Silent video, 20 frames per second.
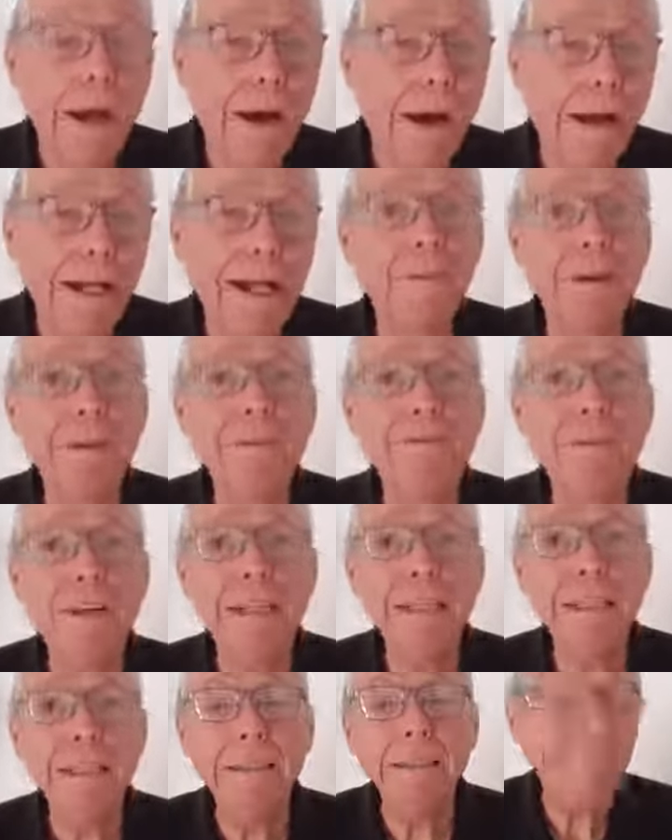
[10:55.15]
Okay, my
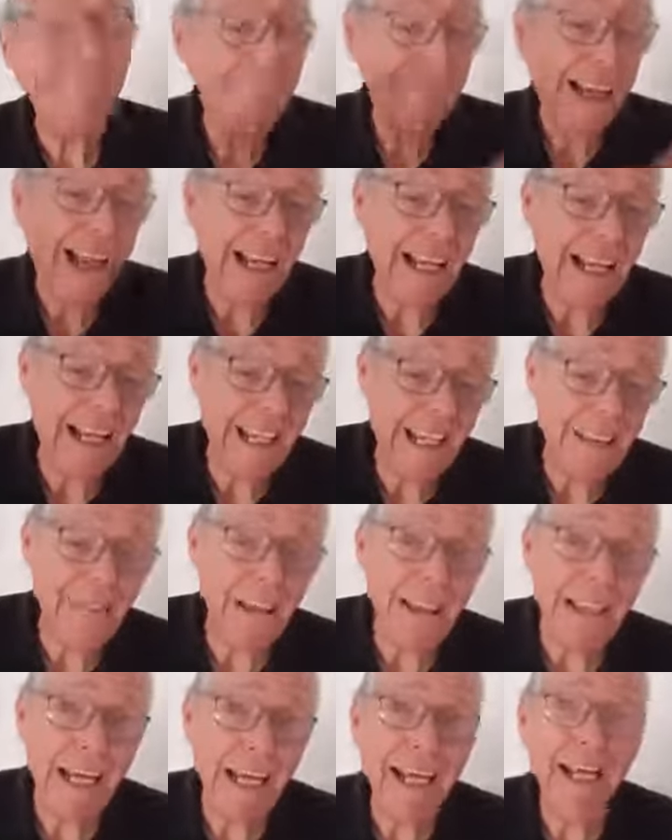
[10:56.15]
friends, I'm going to leave
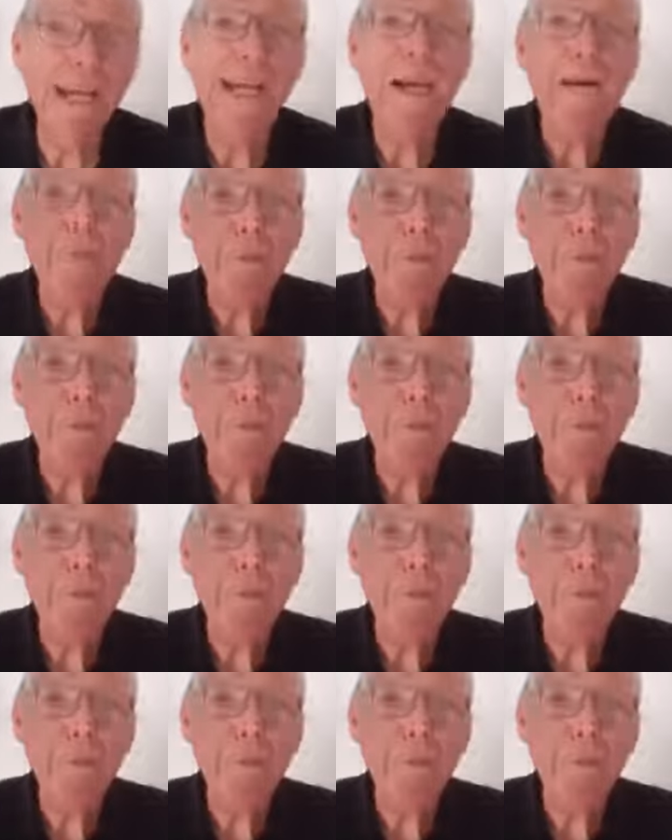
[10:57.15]
it there.